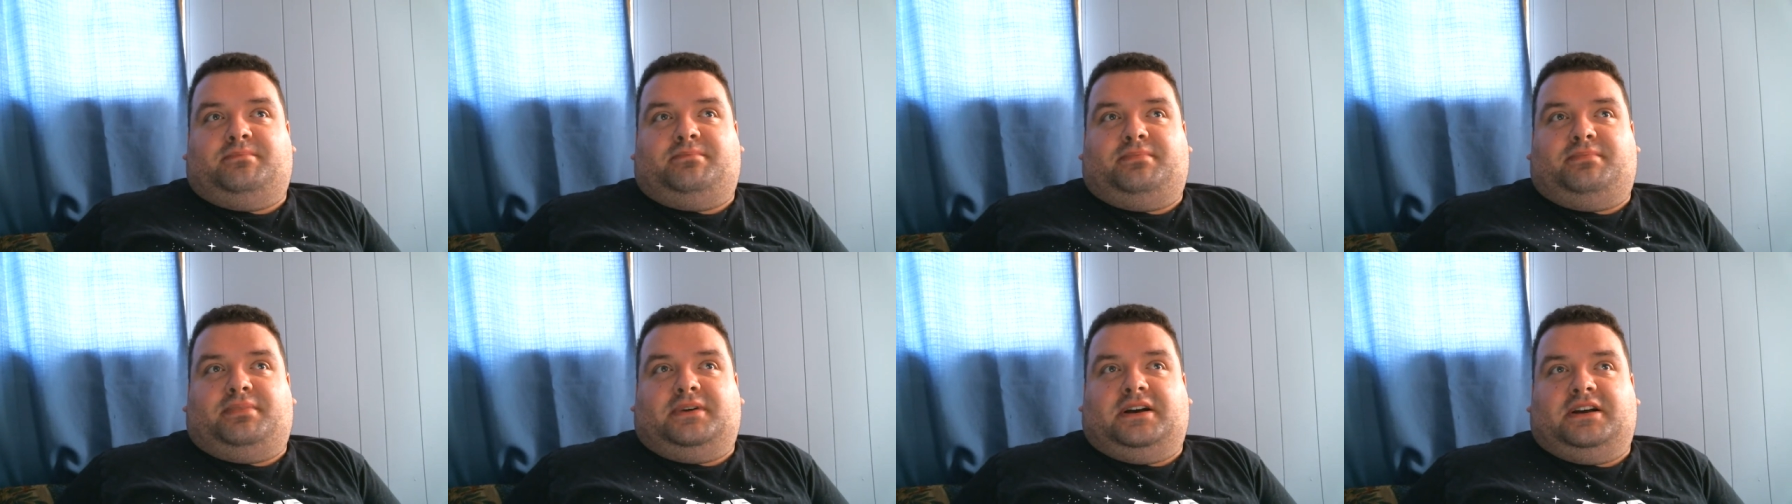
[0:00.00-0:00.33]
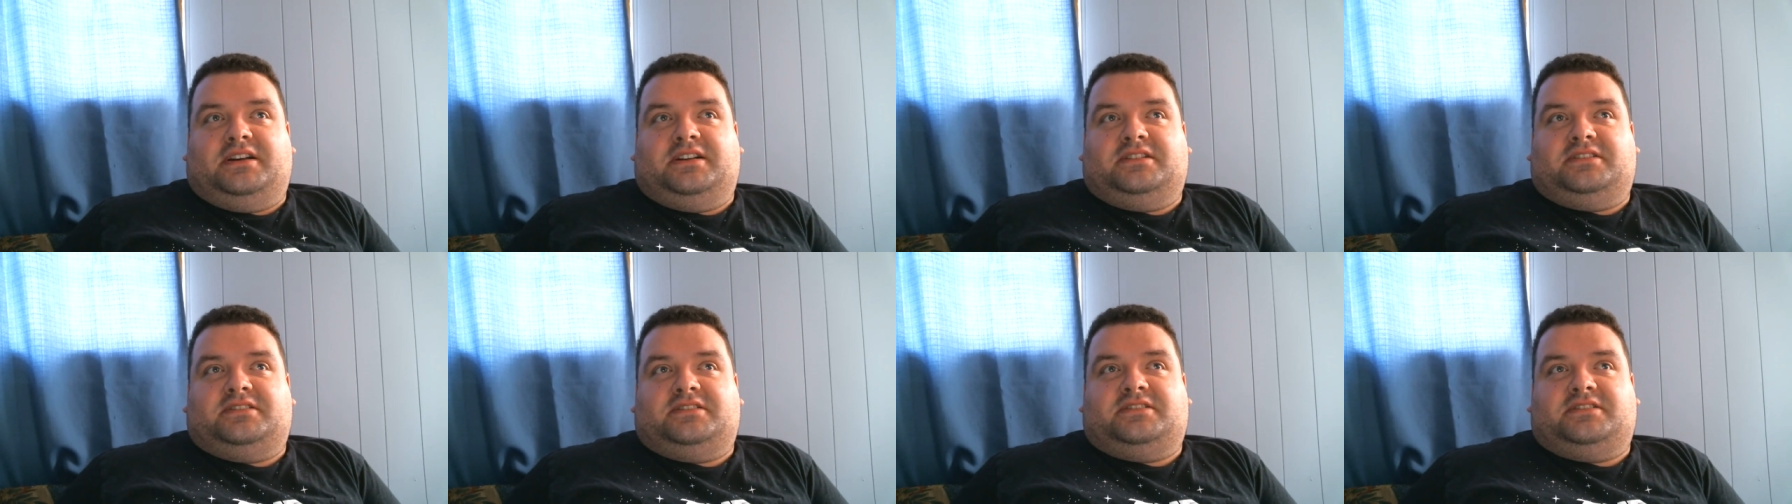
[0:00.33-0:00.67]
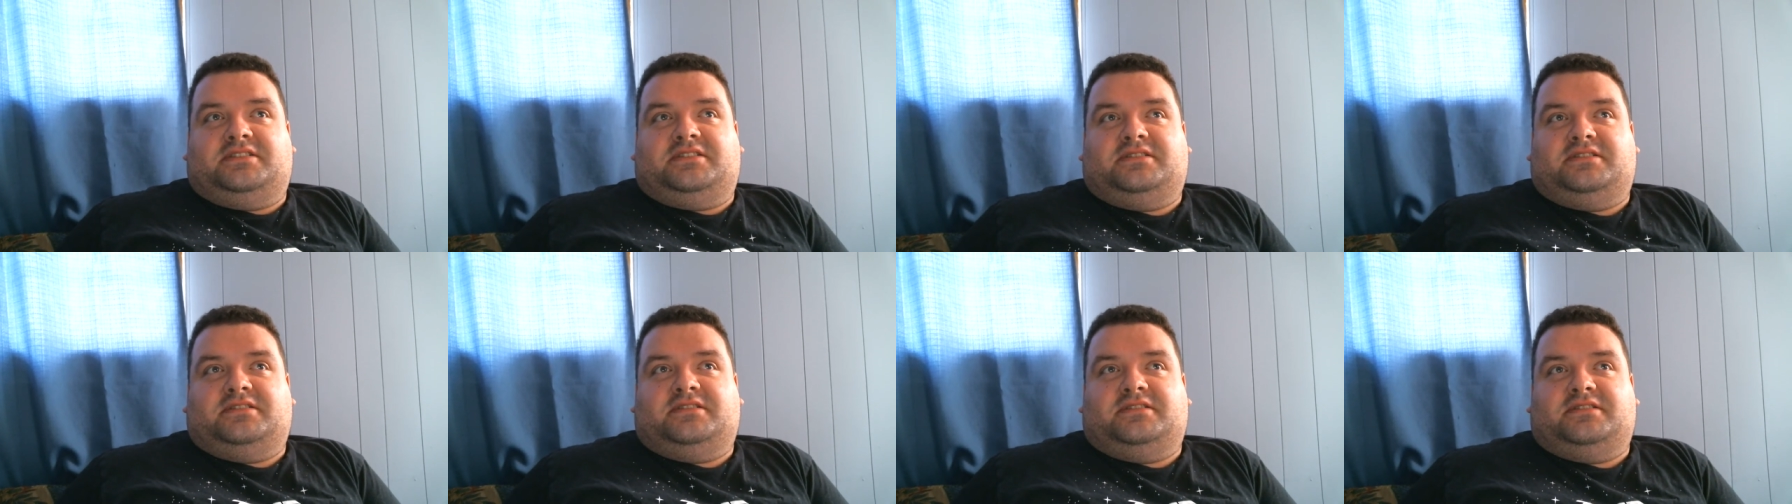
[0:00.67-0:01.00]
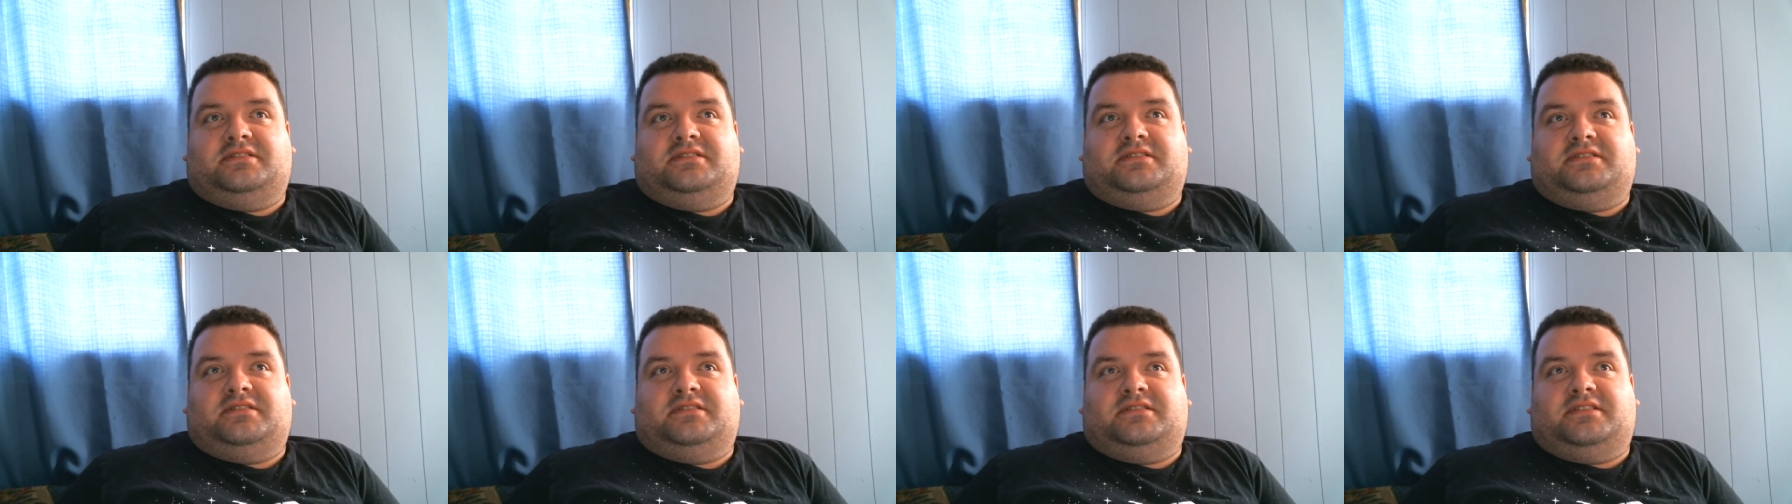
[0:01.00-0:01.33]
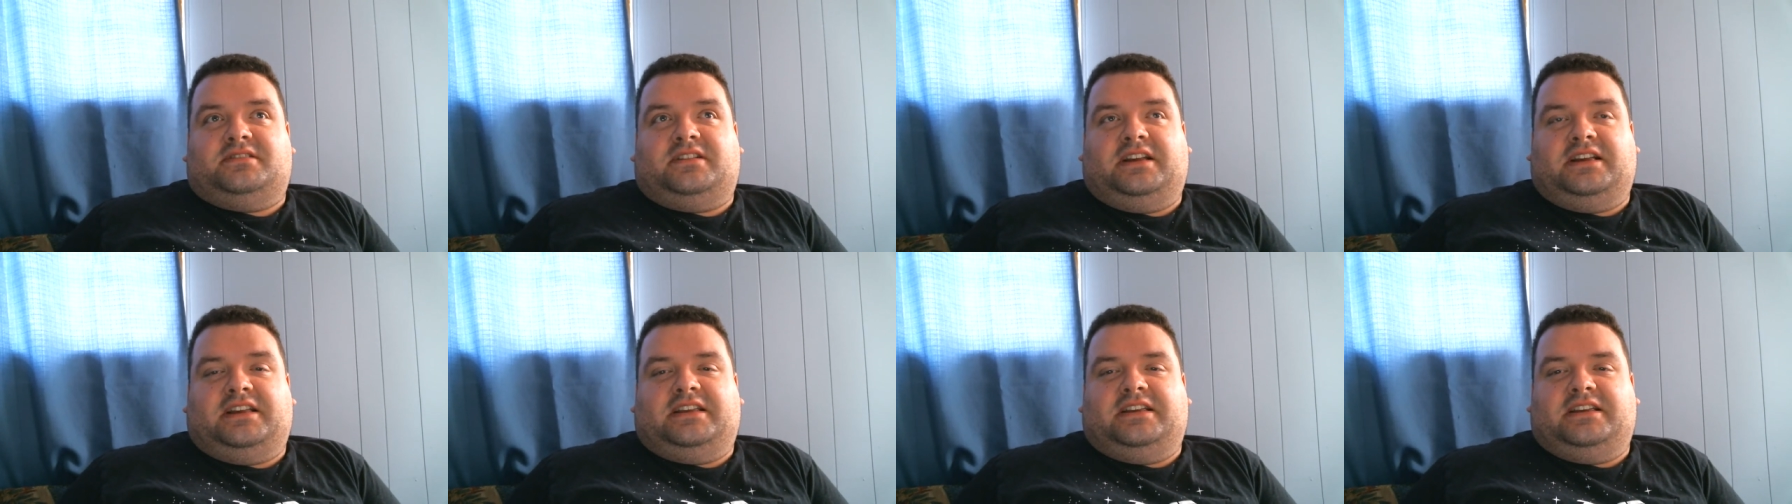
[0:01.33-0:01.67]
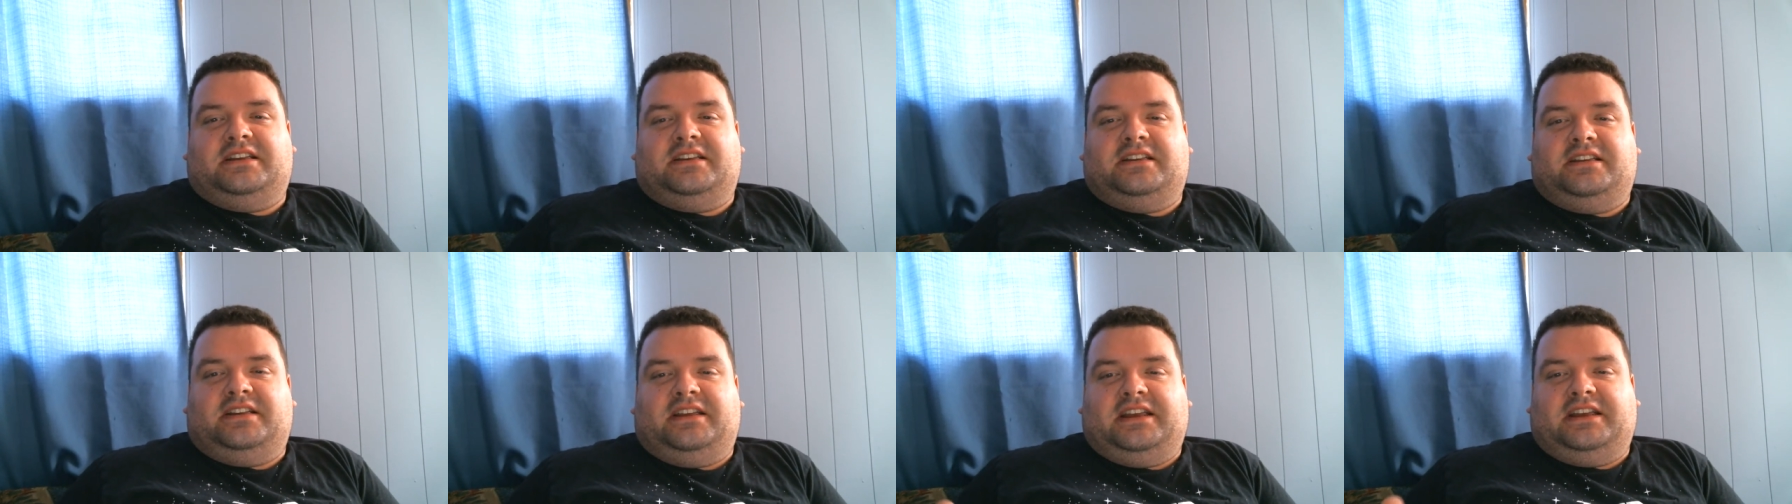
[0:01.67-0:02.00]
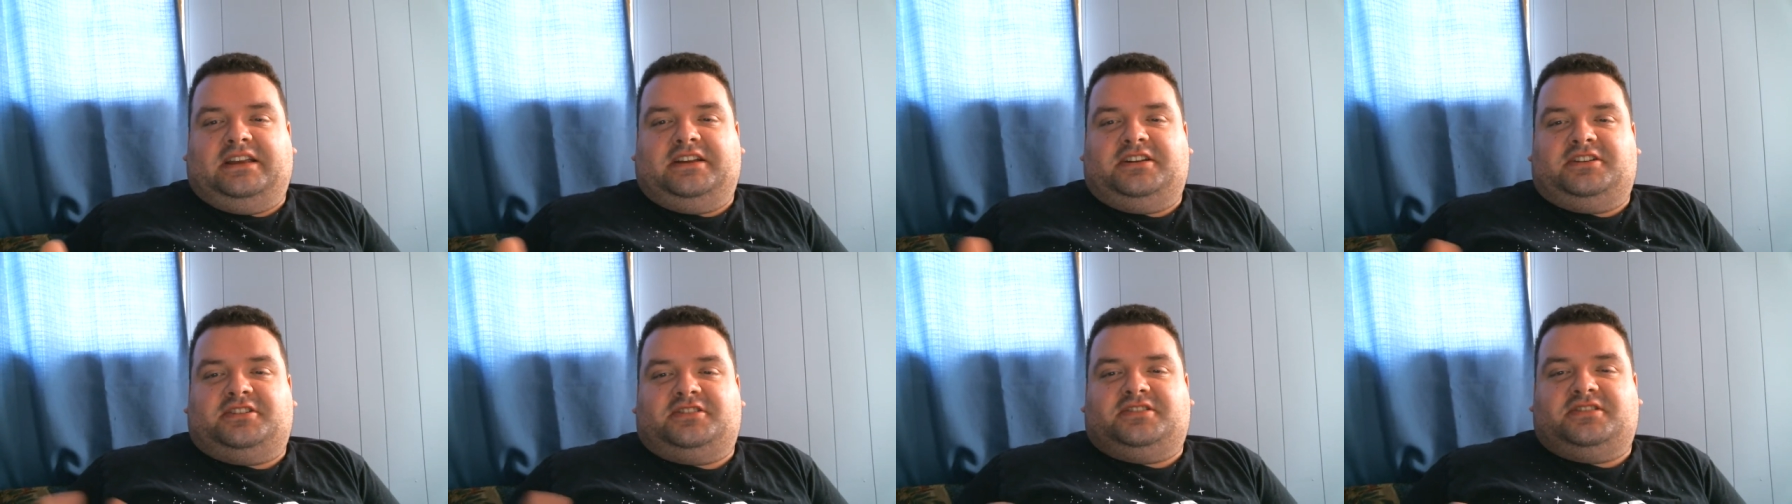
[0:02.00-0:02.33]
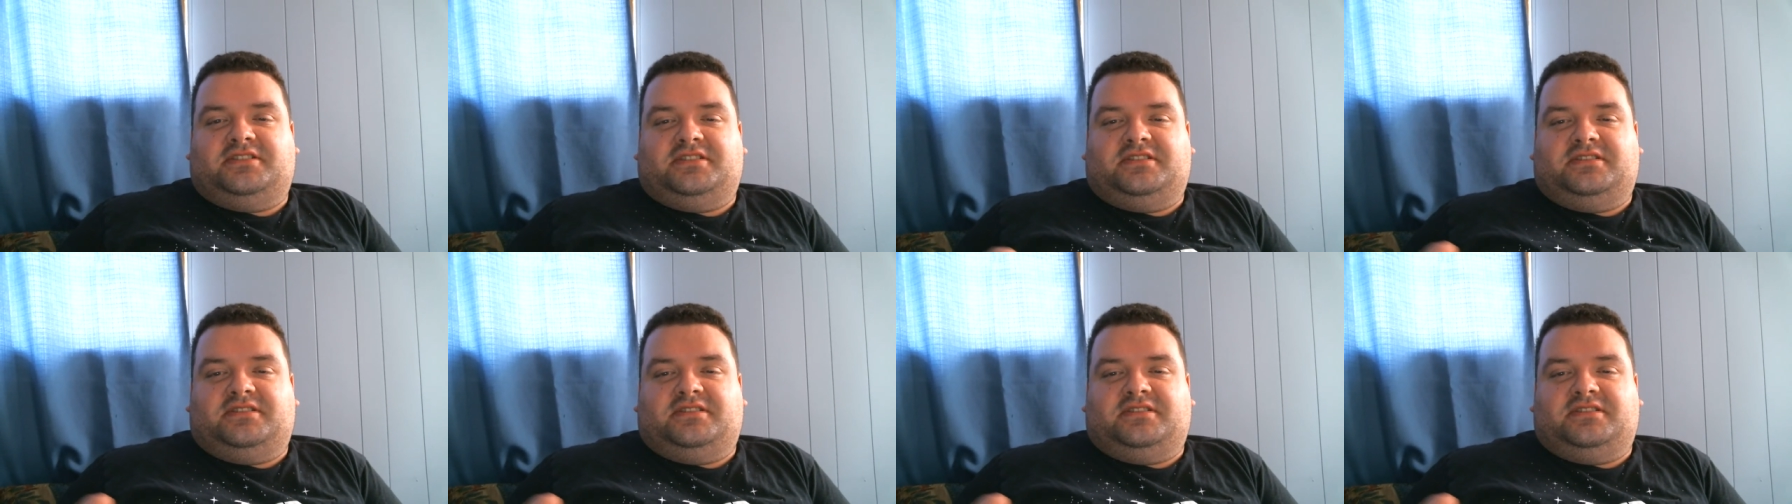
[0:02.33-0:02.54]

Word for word: but like each